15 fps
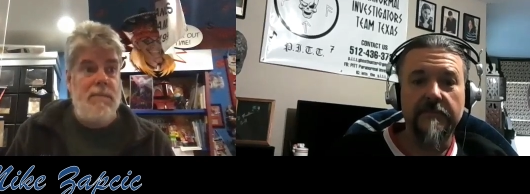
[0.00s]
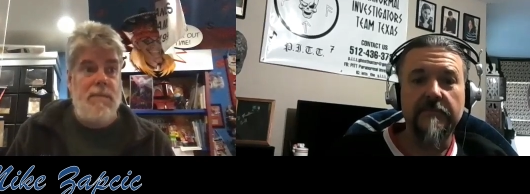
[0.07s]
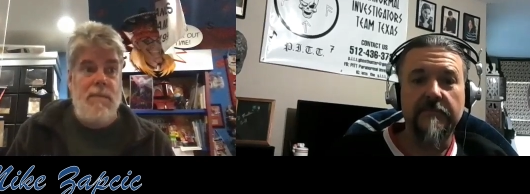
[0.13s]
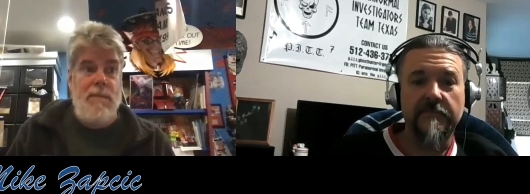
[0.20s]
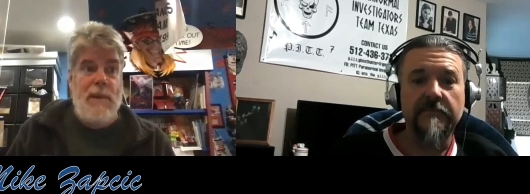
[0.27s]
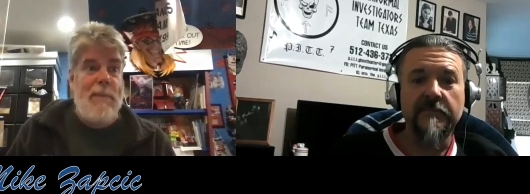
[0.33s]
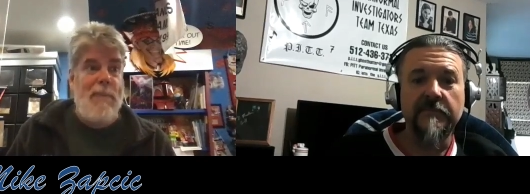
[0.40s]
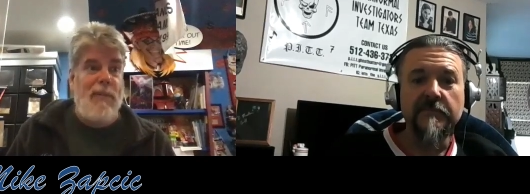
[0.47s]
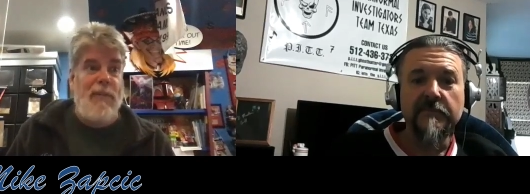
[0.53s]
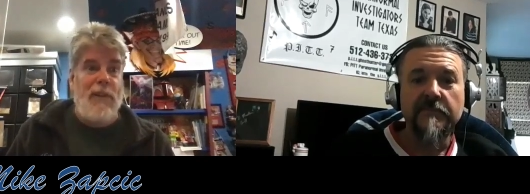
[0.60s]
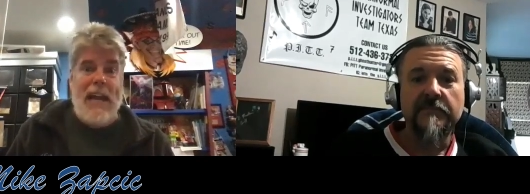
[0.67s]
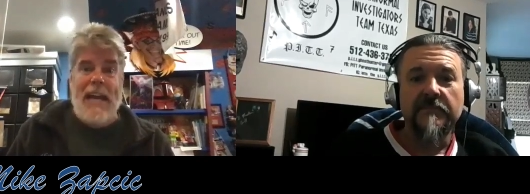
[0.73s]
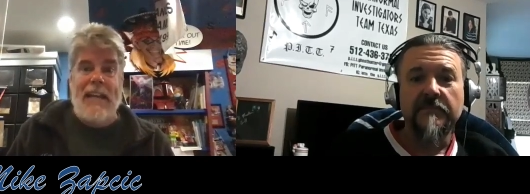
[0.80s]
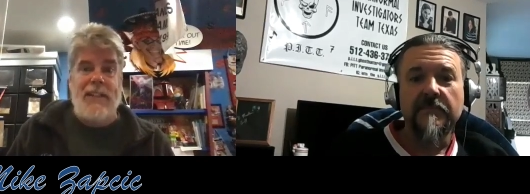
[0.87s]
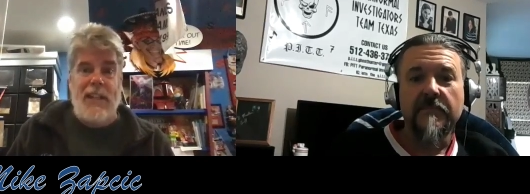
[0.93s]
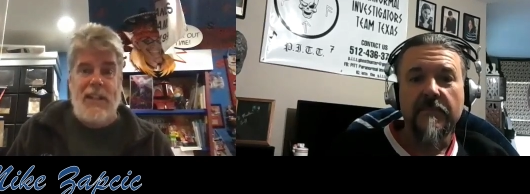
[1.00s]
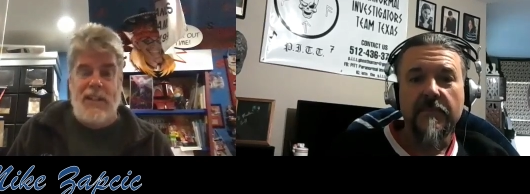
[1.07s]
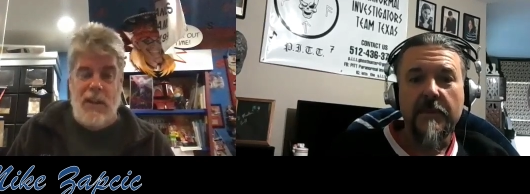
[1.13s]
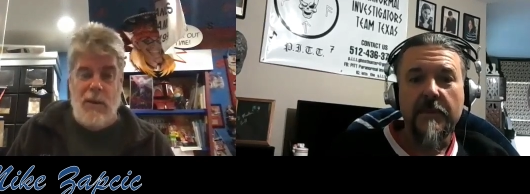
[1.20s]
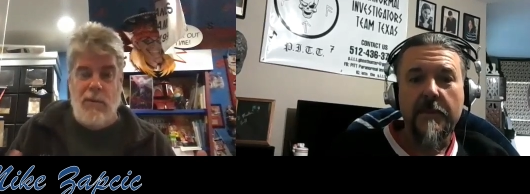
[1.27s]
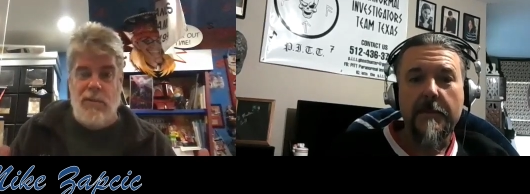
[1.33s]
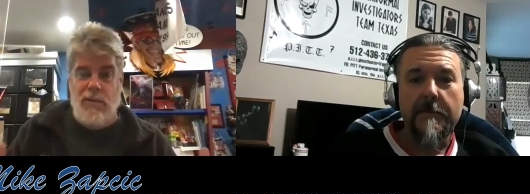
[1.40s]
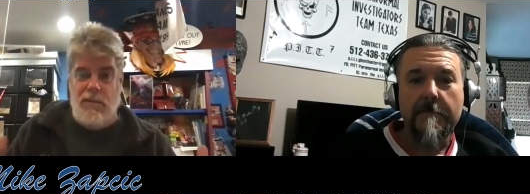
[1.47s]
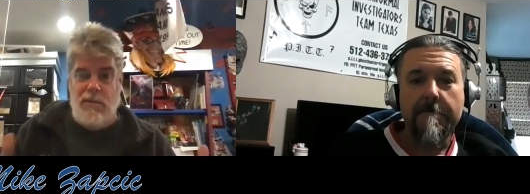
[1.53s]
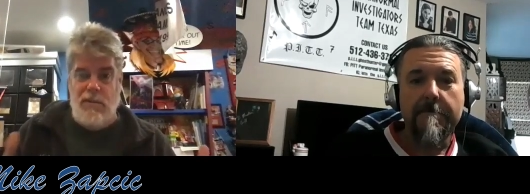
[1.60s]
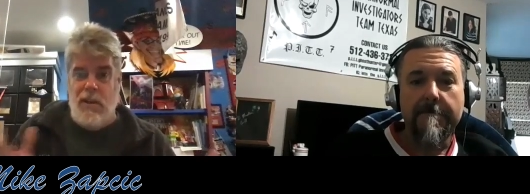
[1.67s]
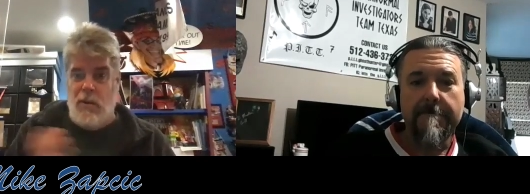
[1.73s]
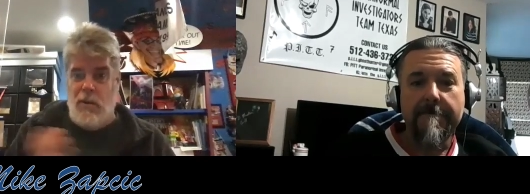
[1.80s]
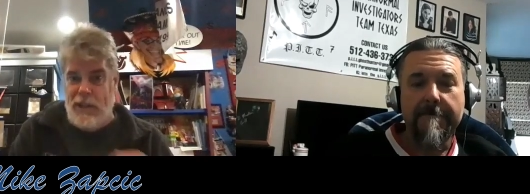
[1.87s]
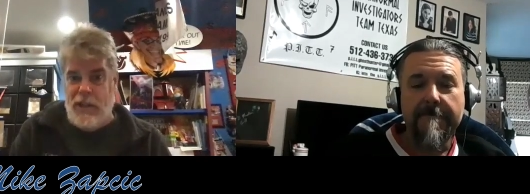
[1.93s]
Speaker 1: People forget that there was,
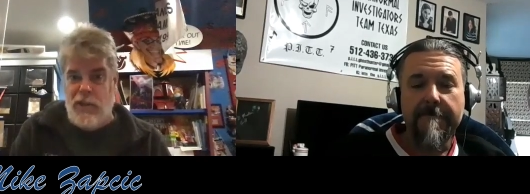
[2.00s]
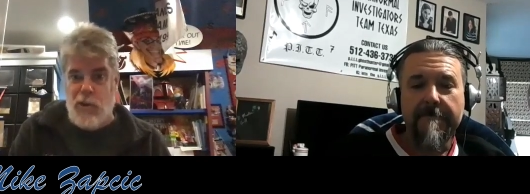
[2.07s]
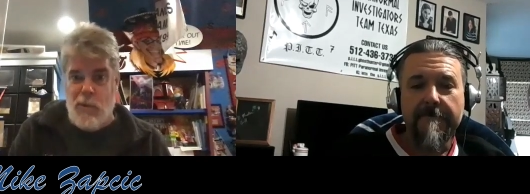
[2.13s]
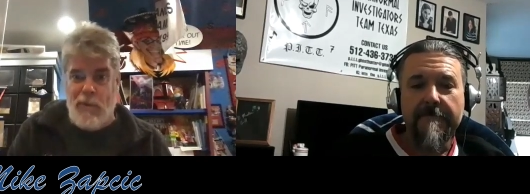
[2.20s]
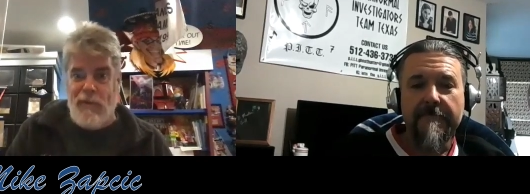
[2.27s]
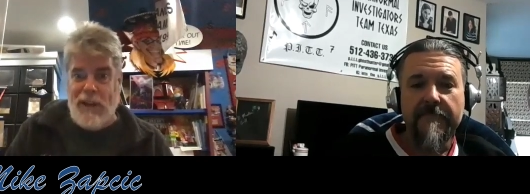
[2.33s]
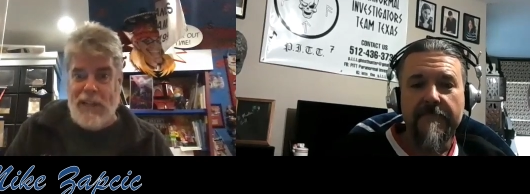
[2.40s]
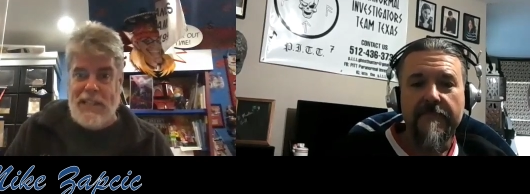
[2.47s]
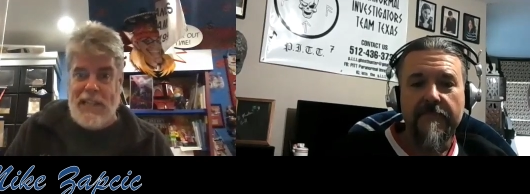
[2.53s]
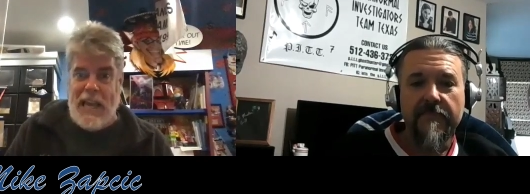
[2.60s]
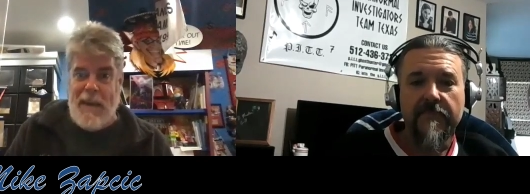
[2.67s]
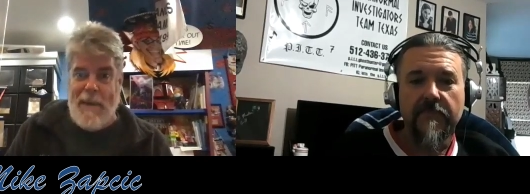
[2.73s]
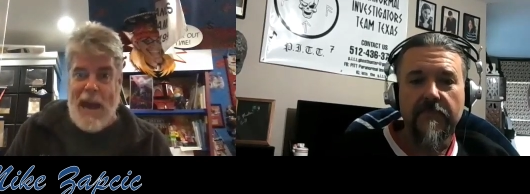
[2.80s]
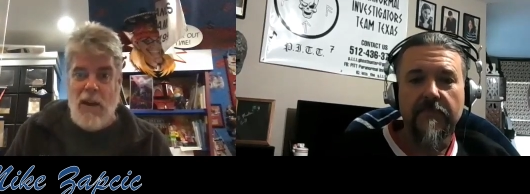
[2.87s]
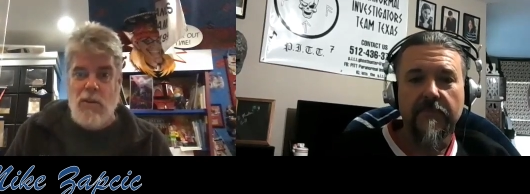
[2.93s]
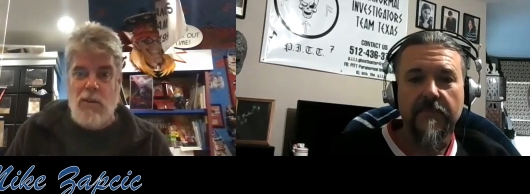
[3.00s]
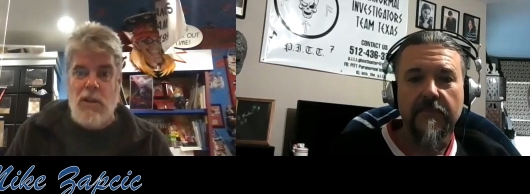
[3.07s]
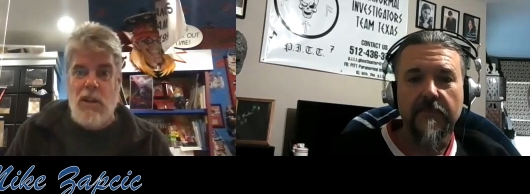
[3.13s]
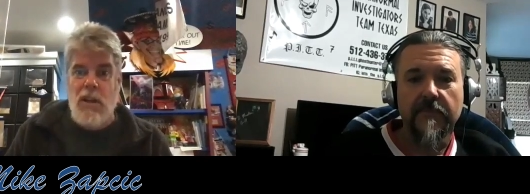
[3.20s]
when the Super Friends came out,